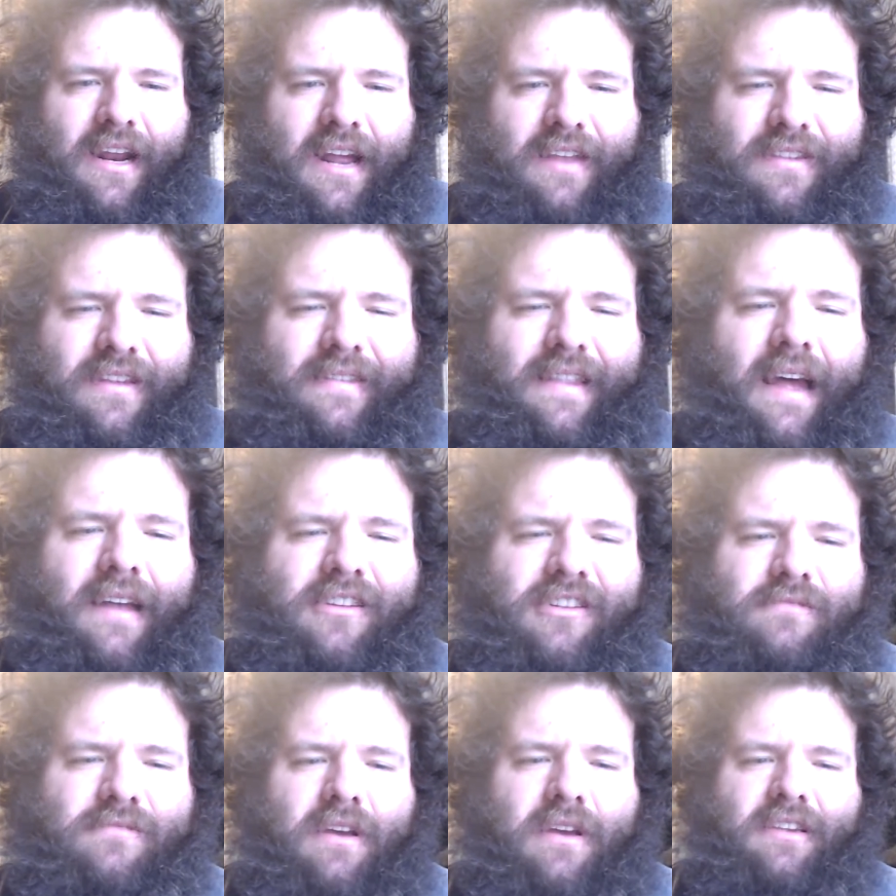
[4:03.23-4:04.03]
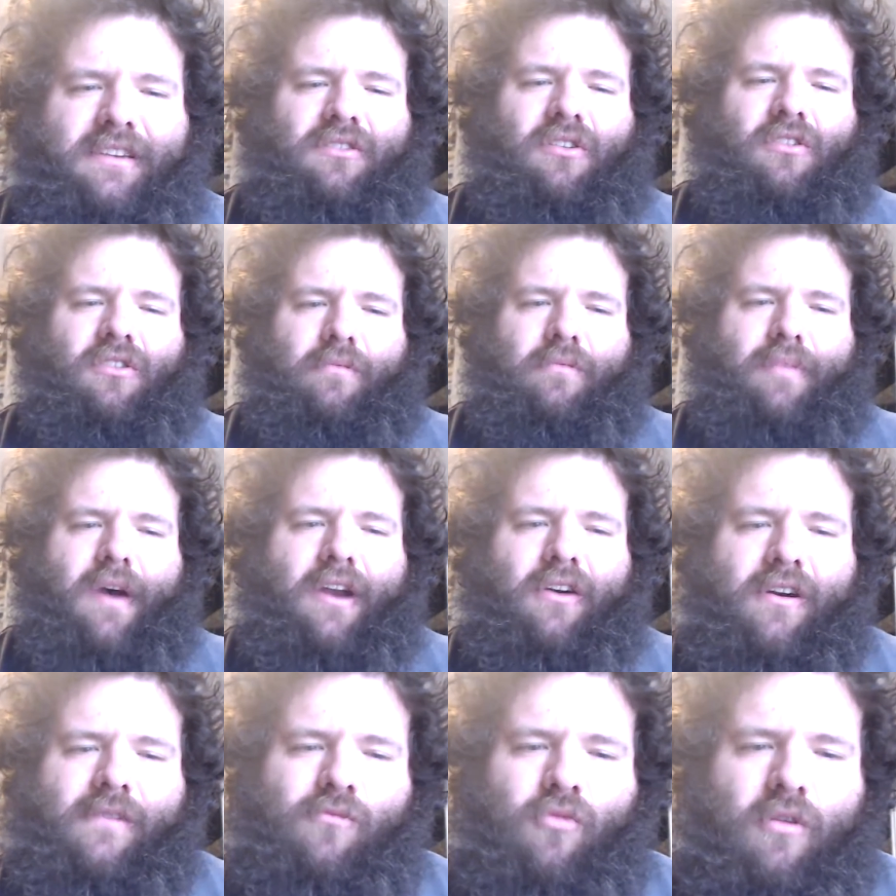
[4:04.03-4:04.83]
and I think that just makes it all the
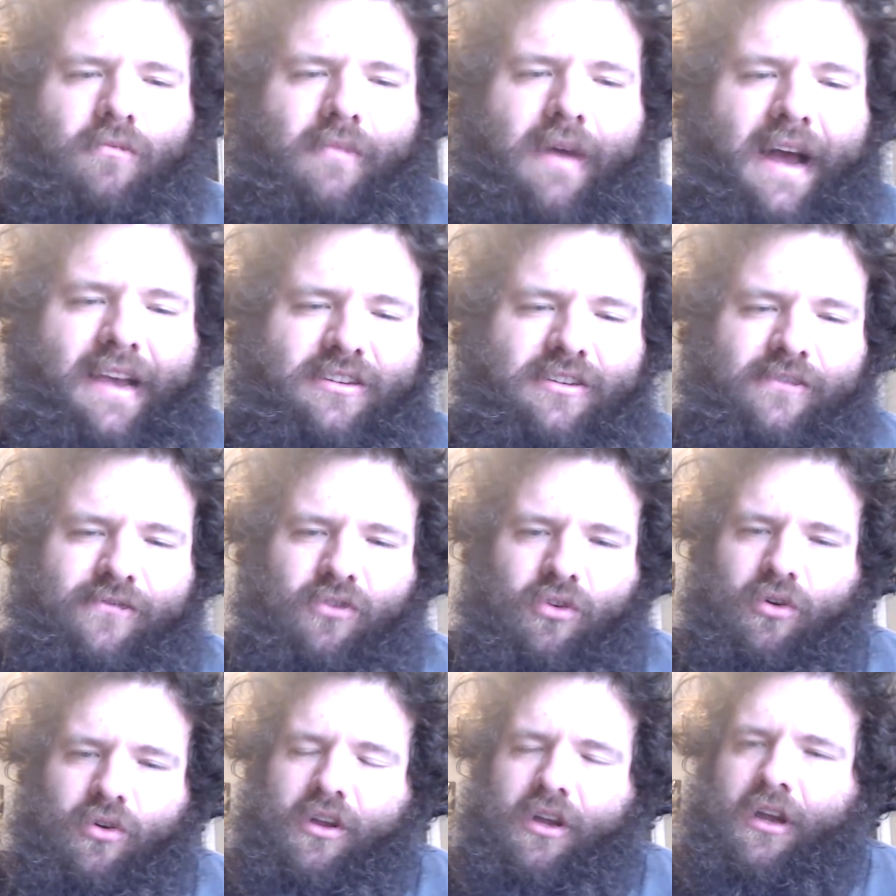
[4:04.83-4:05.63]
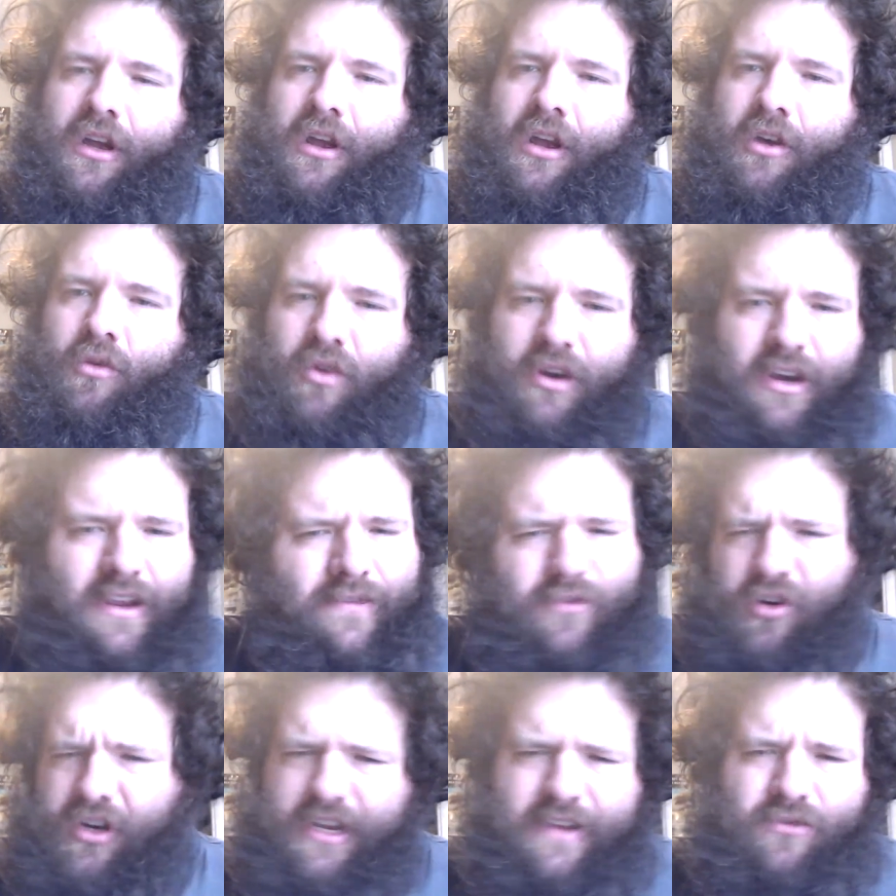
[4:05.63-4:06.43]
better and more masterful
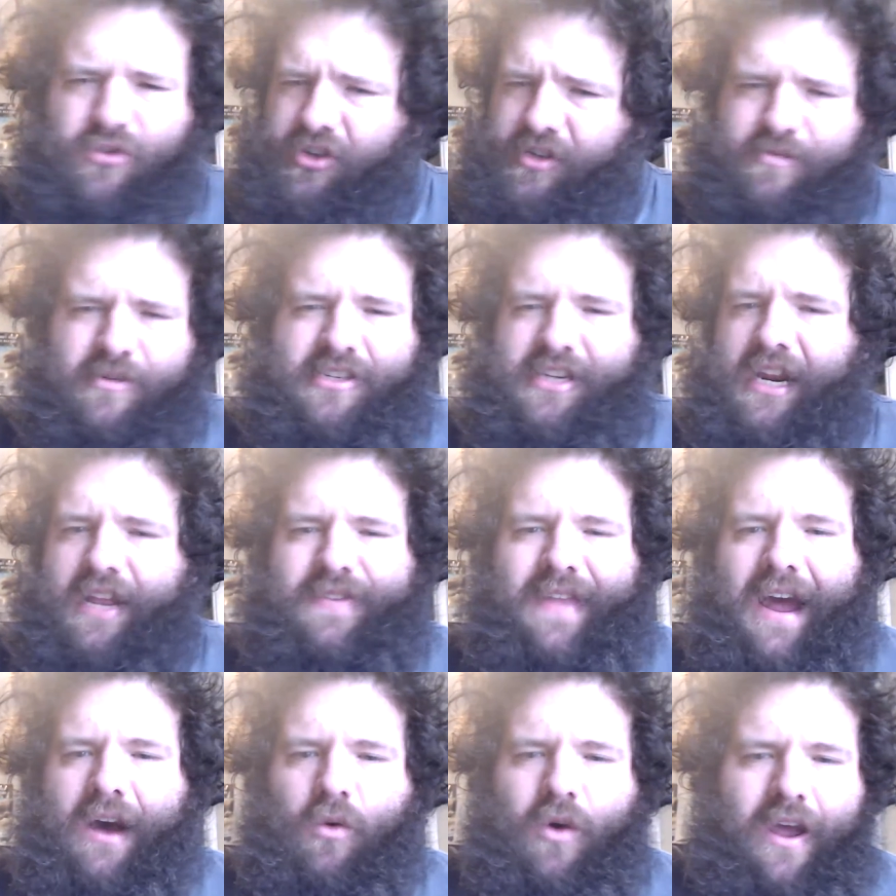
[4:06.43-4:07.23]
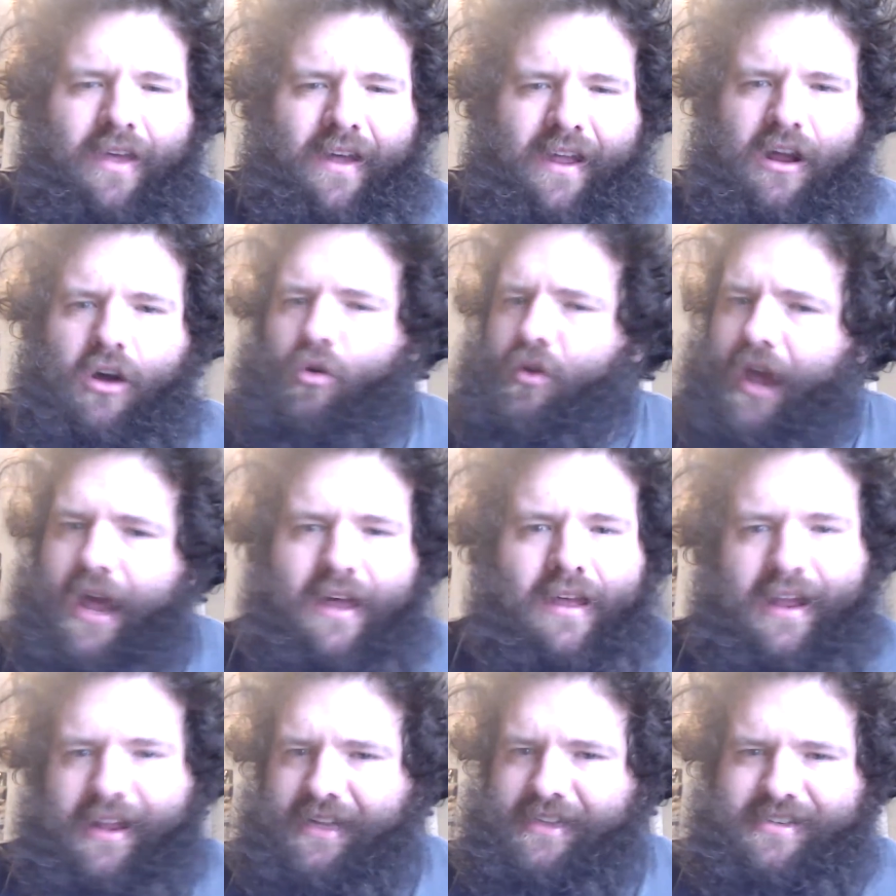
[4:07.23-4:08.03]
whenever evil is presented that way. Like,
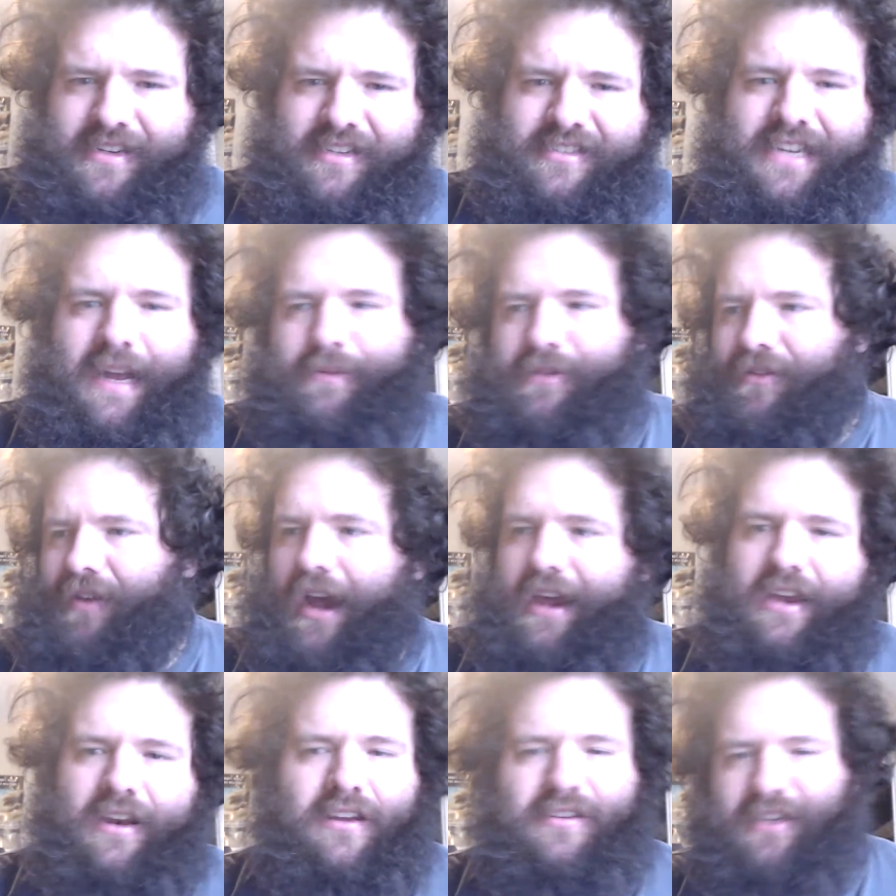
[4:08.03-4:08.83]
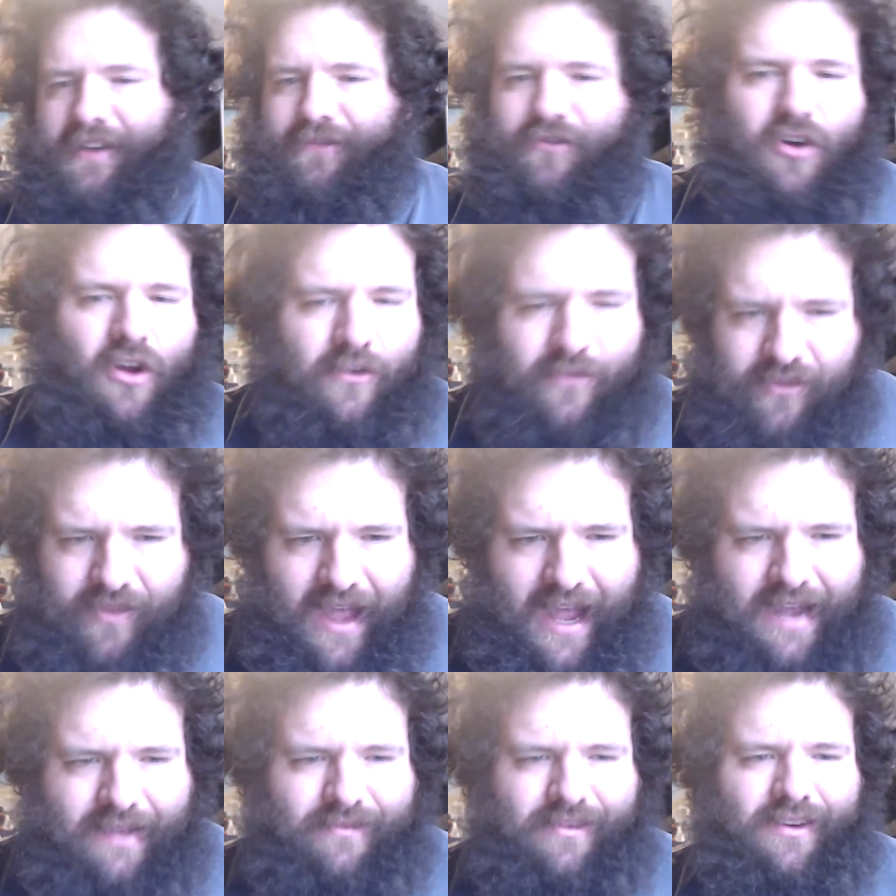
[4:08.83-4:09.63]
okay, like, it's deceptive. I could easily fall
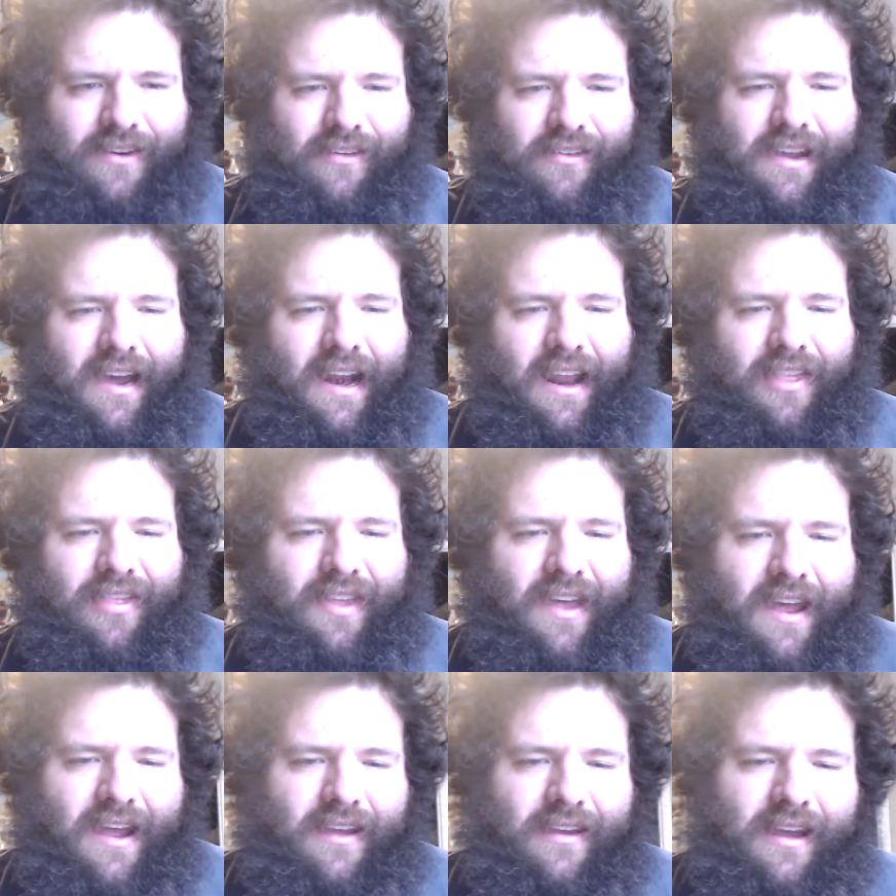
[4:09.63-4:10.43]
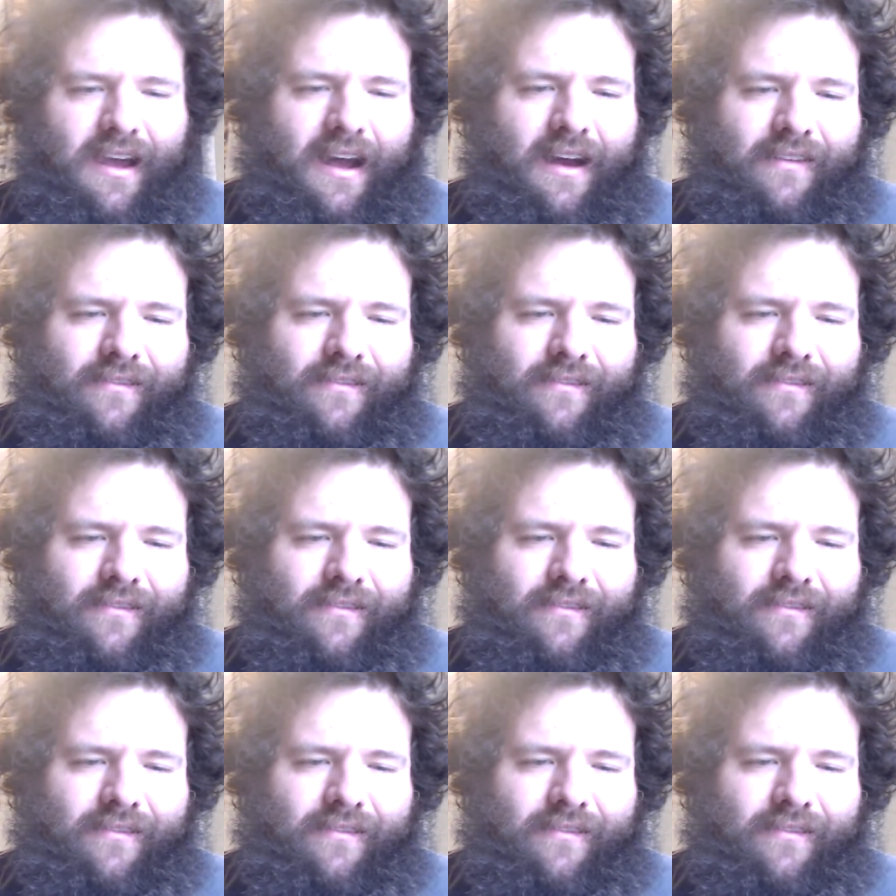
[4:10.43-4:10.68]
for that, kind of thing.